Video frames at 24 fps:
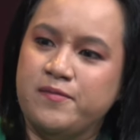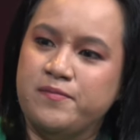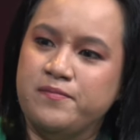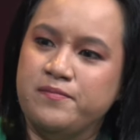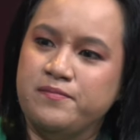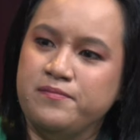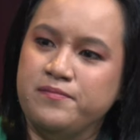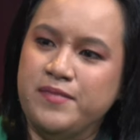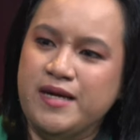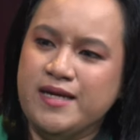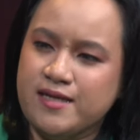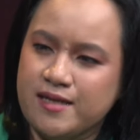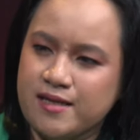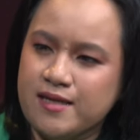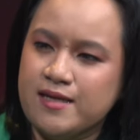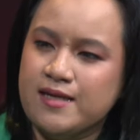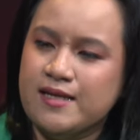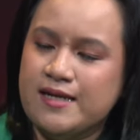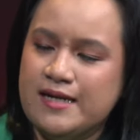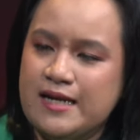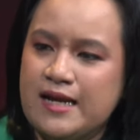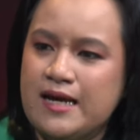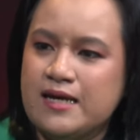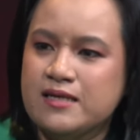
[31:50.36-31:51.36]
making it
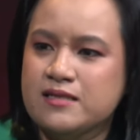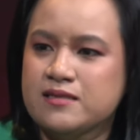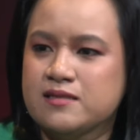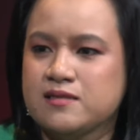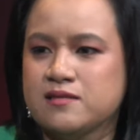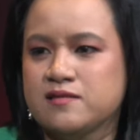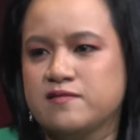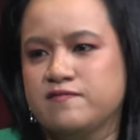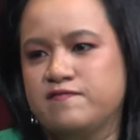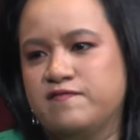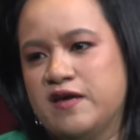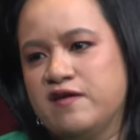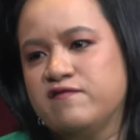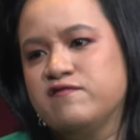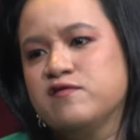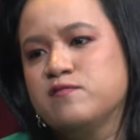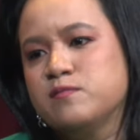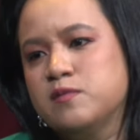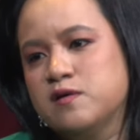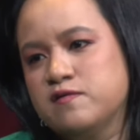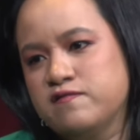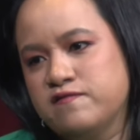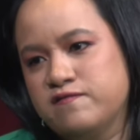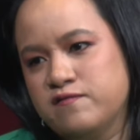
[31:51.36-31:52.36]
less
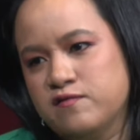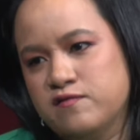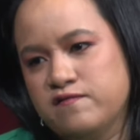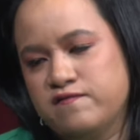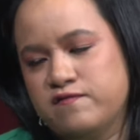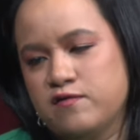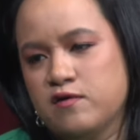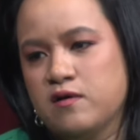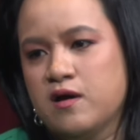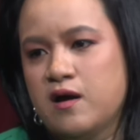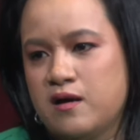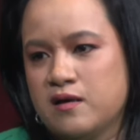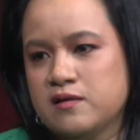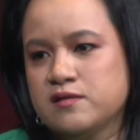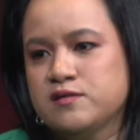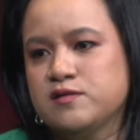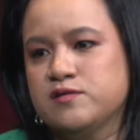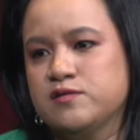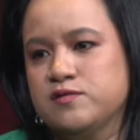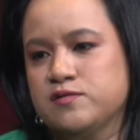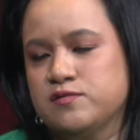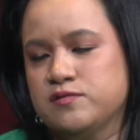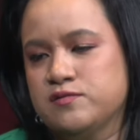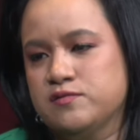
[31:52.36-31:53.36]
favorable for cars
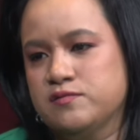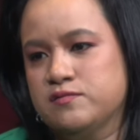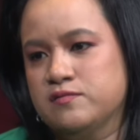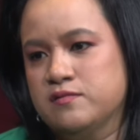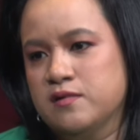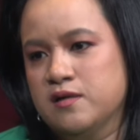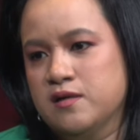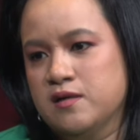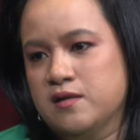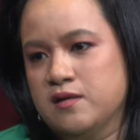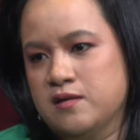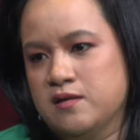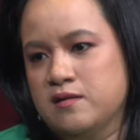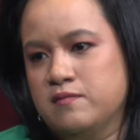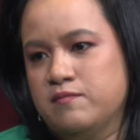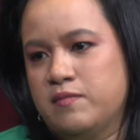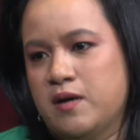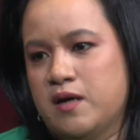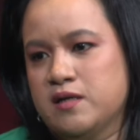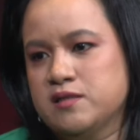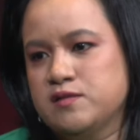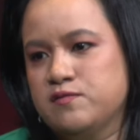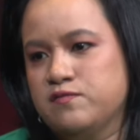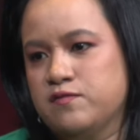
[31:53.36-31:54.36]
to
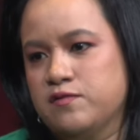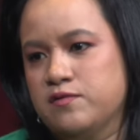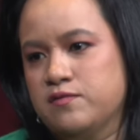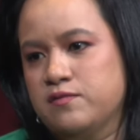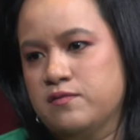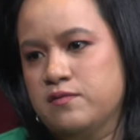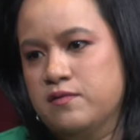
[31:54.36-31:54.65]
pass through?